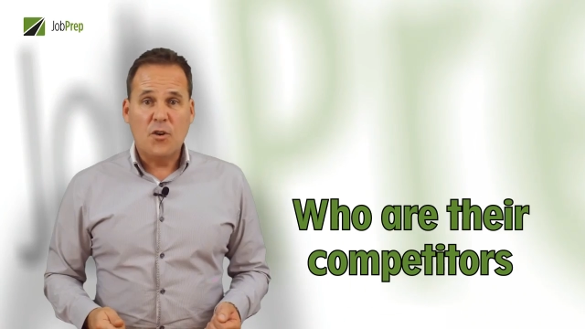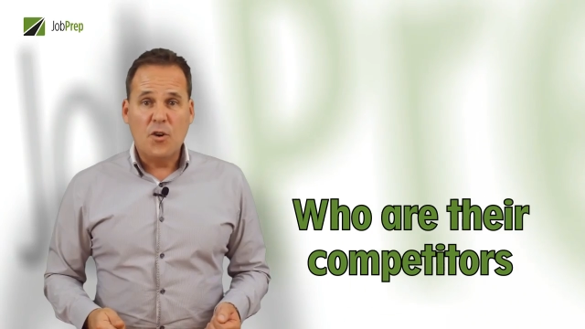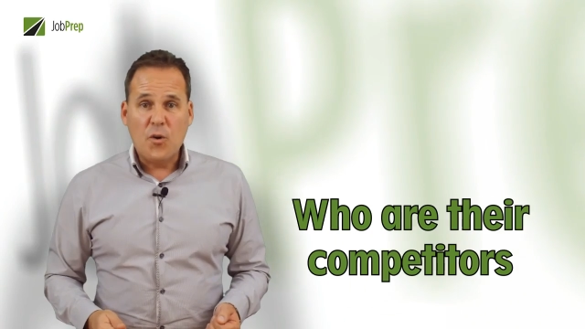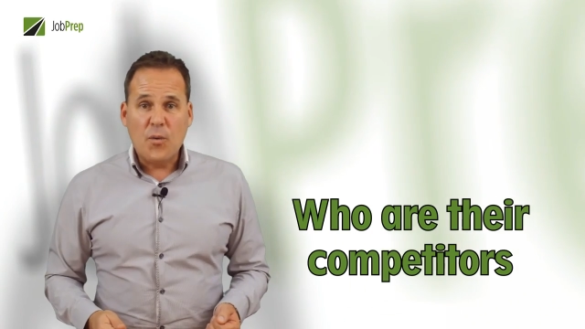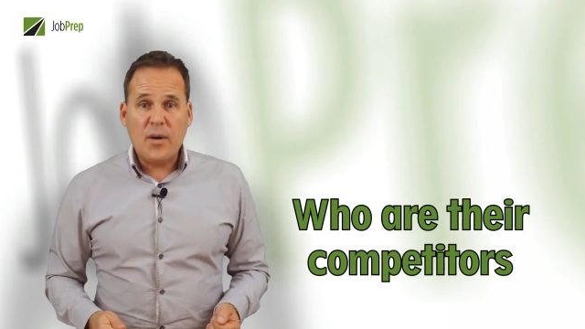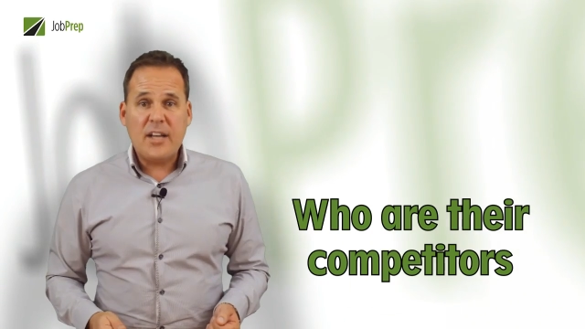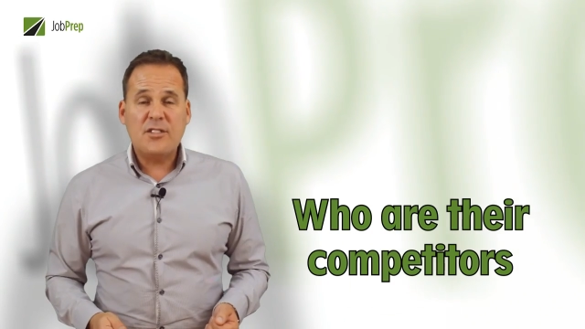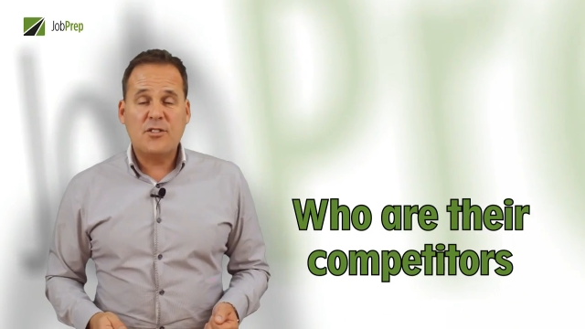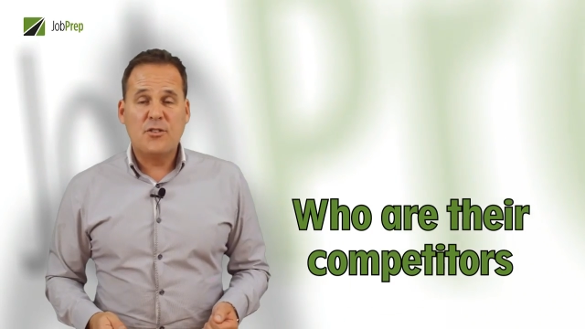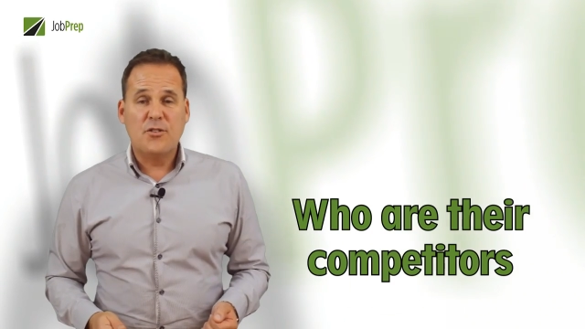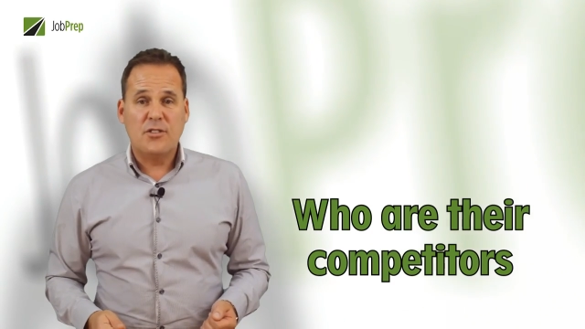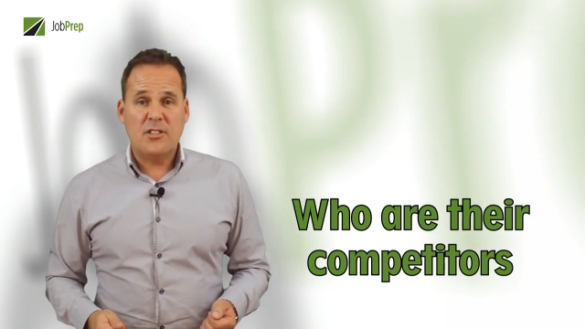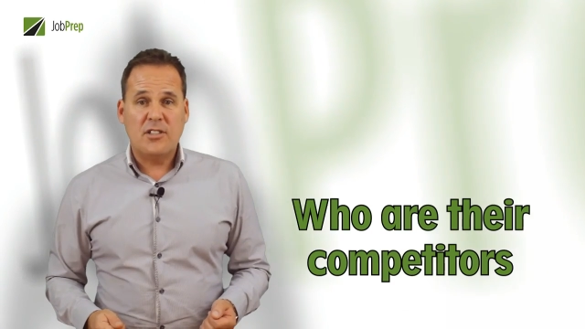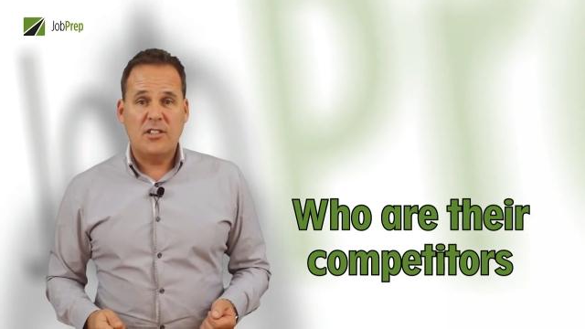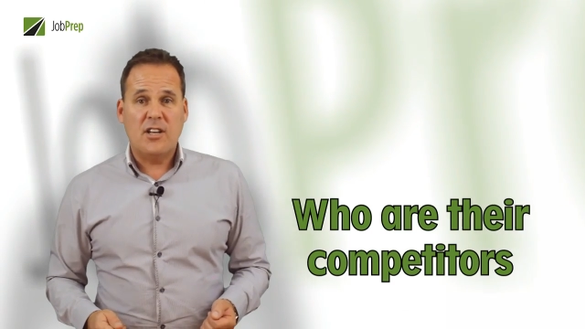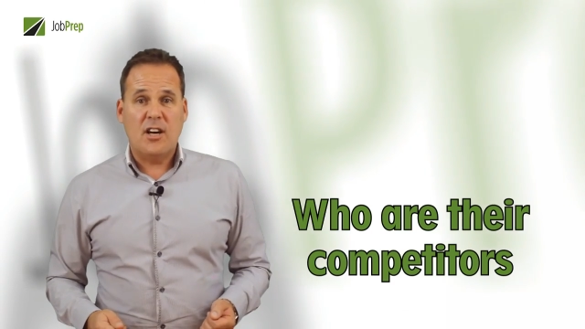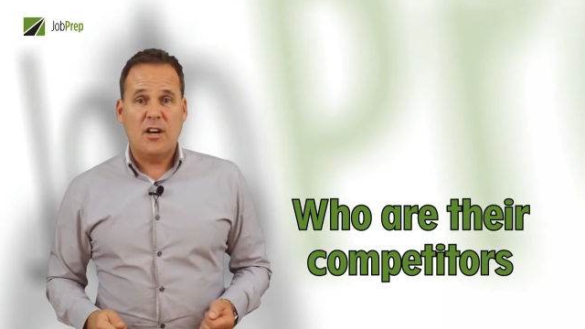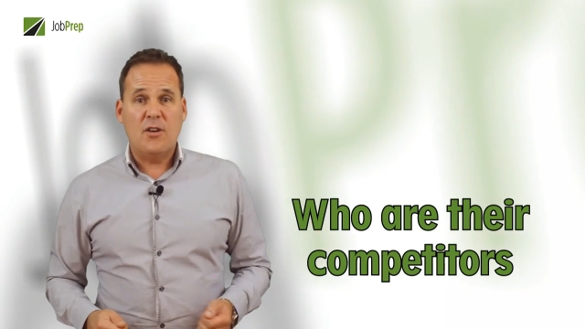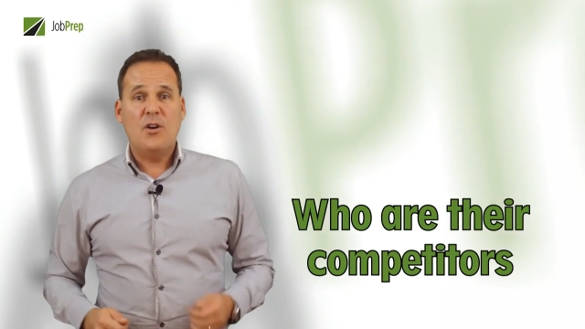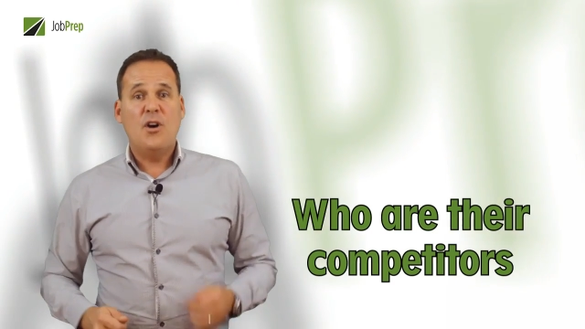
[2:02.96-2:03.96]
always good to
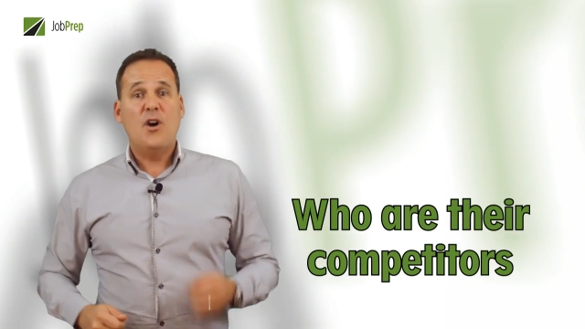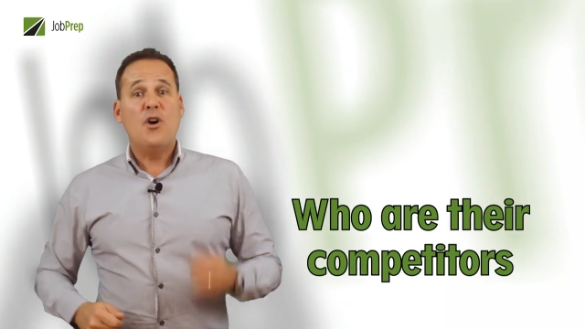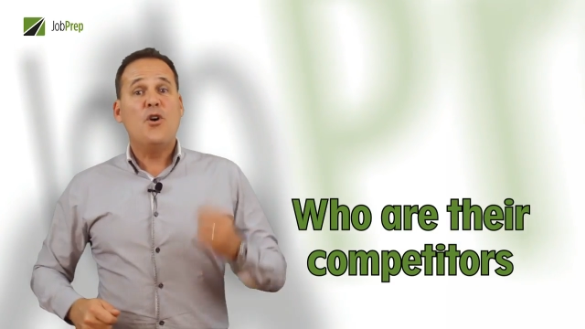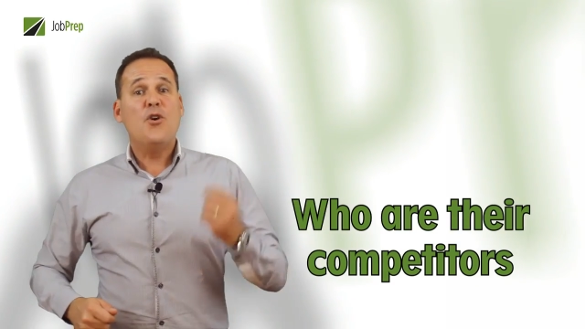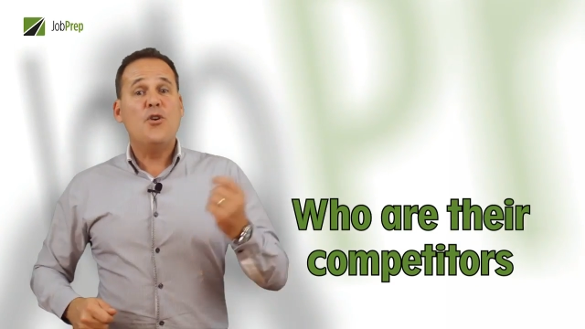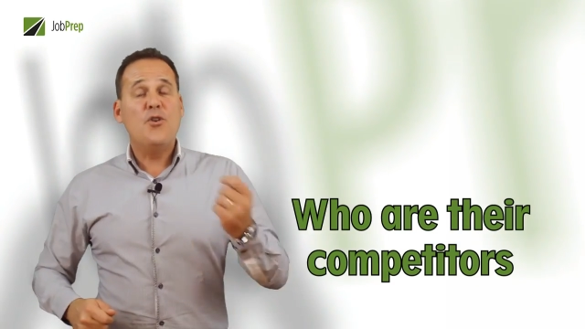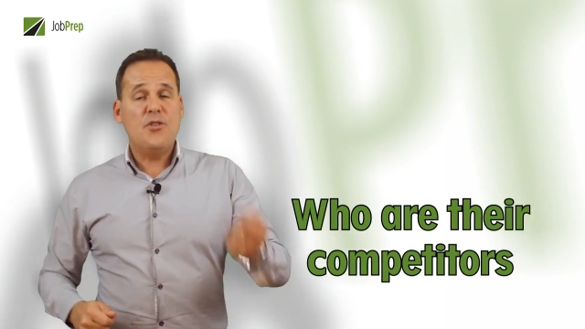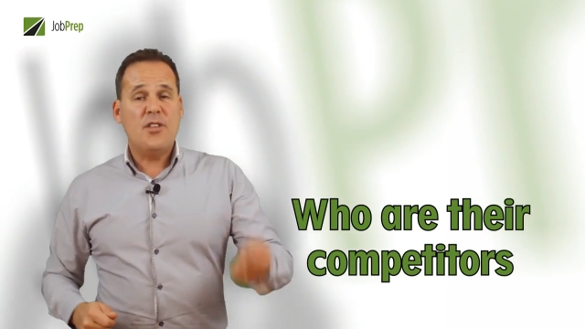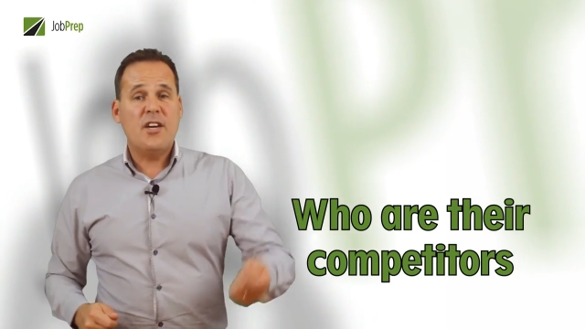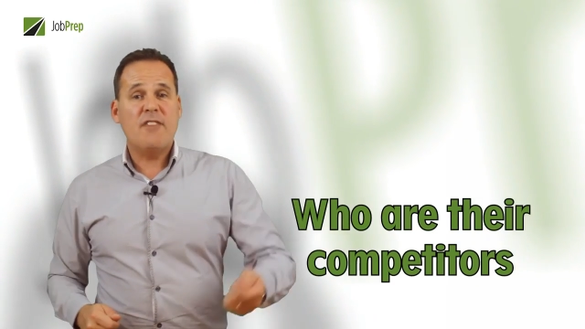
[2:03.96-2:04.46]
know who